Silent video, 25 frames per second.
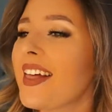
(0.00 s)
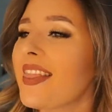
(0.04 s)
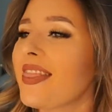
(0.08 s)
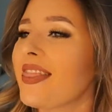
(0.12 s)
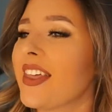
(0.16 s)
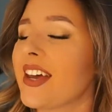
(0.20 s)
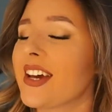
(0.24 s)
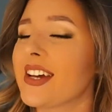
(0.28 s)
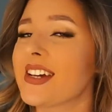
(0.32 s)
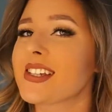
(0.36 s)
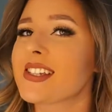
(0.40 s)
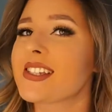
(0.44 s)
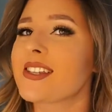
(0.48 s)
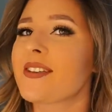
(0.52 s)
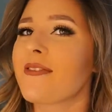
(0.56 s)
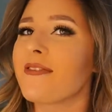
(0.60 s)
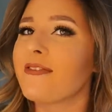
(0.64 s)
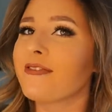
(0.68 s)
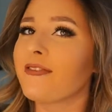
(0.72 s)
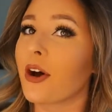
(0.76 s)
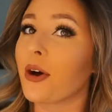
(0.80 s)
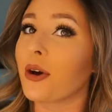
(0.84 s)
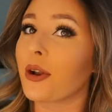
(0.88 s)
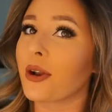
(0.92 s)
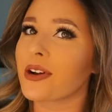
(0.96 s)
this
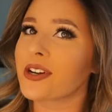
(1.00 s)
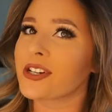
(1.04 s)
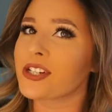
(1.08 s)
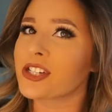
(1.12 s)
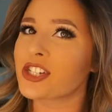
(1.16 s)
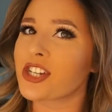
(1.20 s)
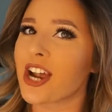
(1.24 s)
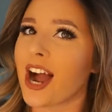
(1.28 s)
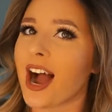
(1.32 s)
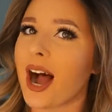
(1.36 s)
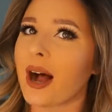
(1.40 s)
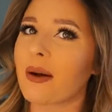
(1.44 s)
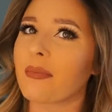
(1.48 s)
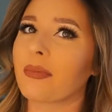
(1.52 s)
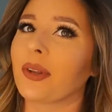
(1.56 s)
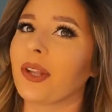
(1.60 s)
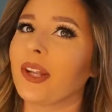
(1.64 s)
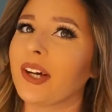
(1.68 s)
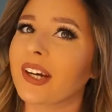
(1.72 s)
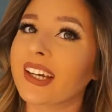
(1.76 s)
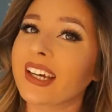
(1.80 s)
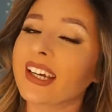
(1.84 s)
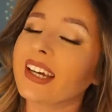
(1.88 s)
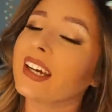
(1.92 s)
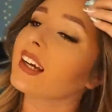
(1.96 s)
Photoshop
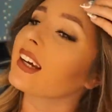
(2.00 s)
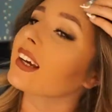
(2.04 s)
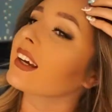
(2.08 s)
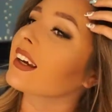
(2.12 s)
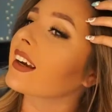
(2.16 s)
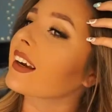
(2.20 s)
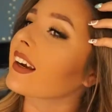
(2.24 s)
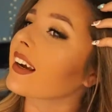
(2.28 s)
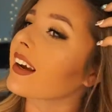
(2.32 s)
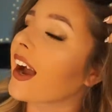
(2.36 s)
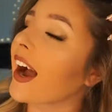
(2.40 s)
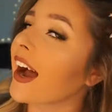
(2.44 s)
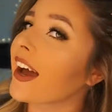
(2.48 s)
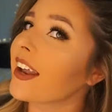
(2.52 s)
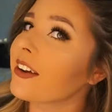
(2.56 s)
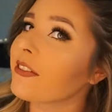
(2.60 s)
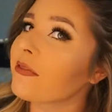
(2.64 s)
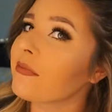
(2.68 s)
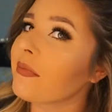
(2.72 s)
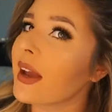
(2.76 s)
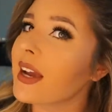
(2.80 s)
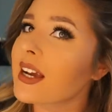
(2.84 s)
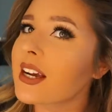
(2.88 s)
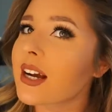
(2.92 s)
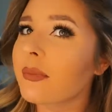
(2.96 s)
looking kind of
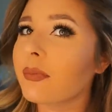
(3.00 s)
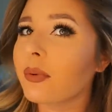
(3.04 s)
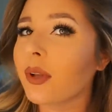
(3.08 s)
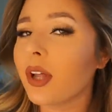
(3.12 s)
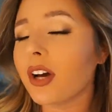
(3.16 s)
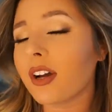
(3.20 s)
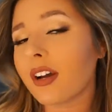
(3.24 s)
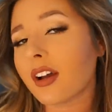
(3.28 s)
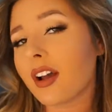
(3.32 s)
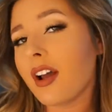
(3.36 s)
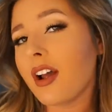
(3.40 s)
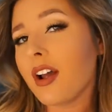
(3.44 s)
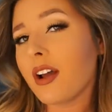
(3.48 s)
makeup look,